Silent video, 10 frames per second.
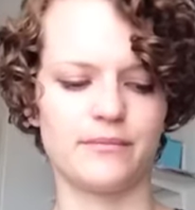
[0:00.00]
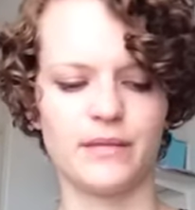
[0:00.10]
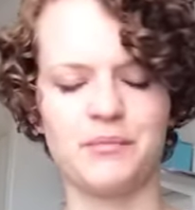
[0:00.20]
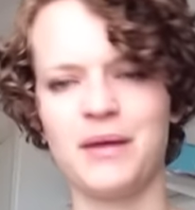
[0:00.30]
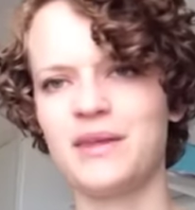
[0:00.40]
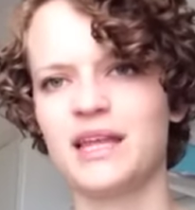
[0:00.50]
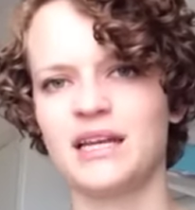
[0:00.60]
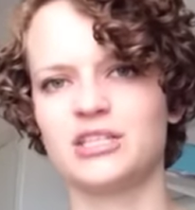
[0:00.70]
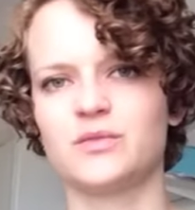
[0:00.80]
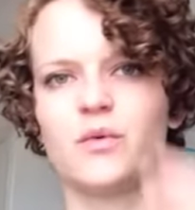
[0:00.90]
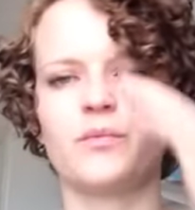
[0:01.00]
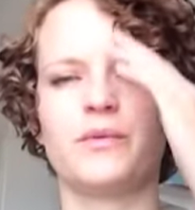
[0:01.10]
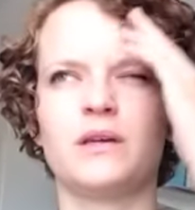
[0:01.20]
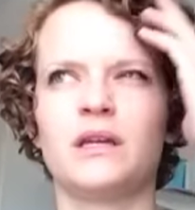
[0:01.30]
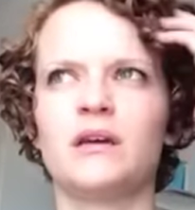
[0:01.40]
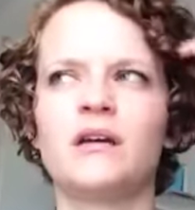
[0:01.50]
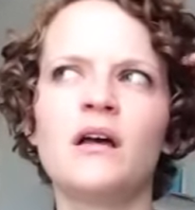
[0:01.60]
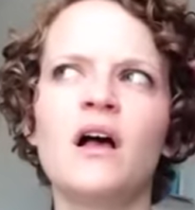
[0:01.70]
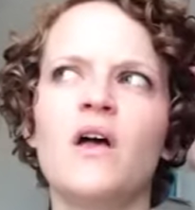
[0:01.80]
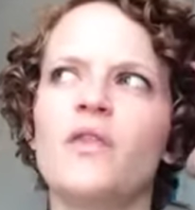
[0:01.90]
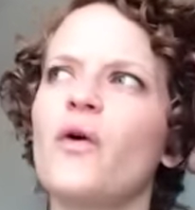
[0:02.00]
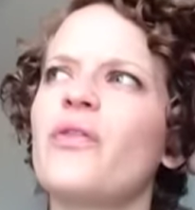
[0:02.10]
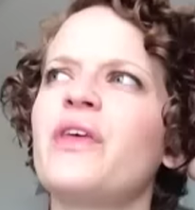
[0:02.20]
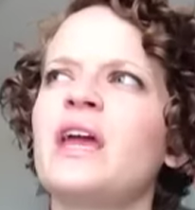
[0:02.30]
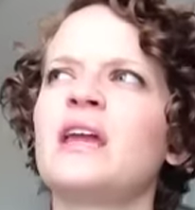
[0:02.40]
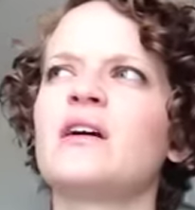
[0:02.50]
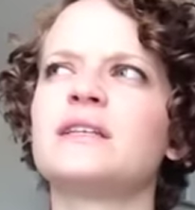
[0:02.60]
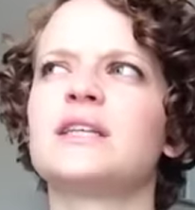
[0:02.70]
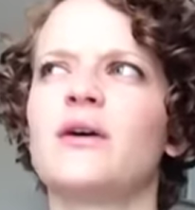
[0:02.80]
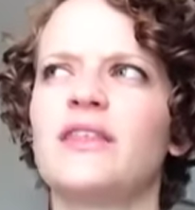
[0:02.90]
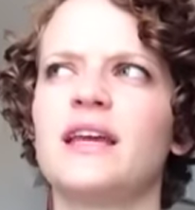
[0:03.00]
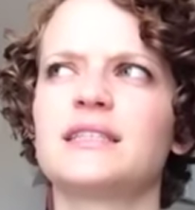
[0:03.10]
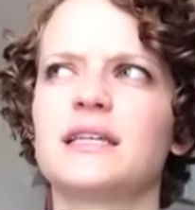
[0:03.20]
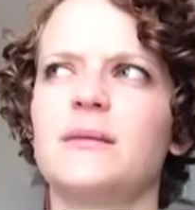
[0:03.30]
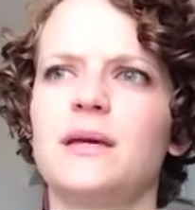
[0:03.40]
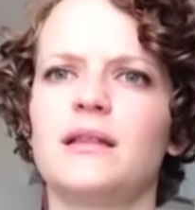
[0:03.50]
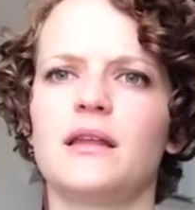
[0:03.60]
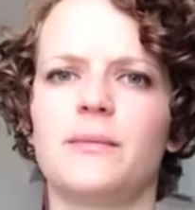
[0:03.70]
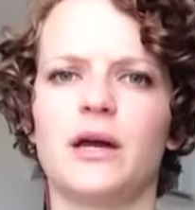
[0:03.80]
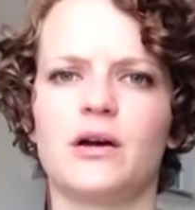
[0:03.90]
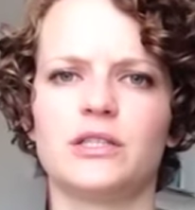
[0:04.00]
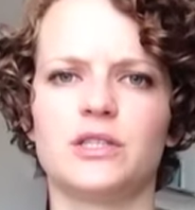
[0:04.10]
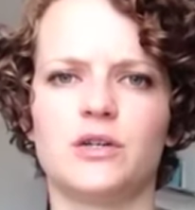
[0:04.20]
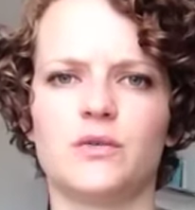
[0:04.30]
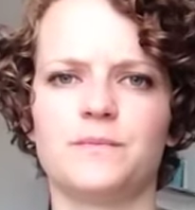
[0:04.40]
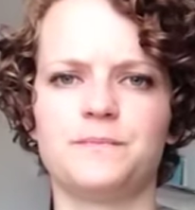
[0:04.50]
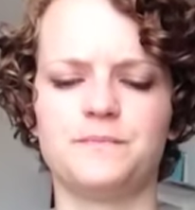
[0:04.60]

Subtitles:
But maybe then it just won't bleed on the whole thing, and also I think it's going to be a little bit hard to